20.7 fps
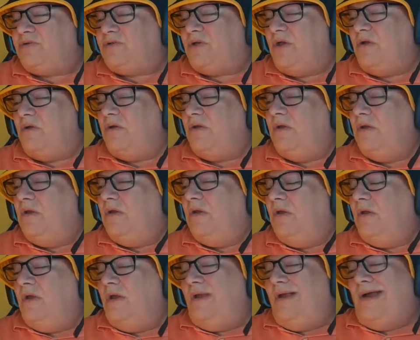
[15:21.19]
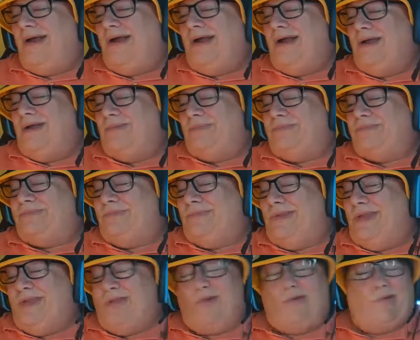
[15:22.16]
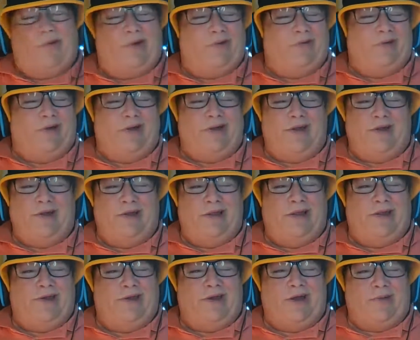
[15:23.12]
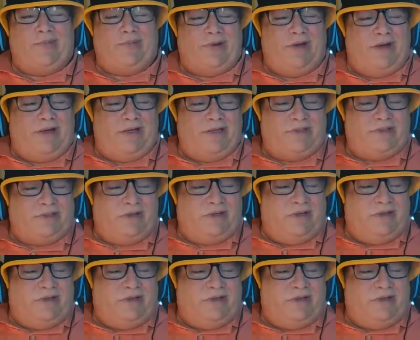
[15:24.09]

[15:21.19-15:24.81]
So neither one lit it up, guys.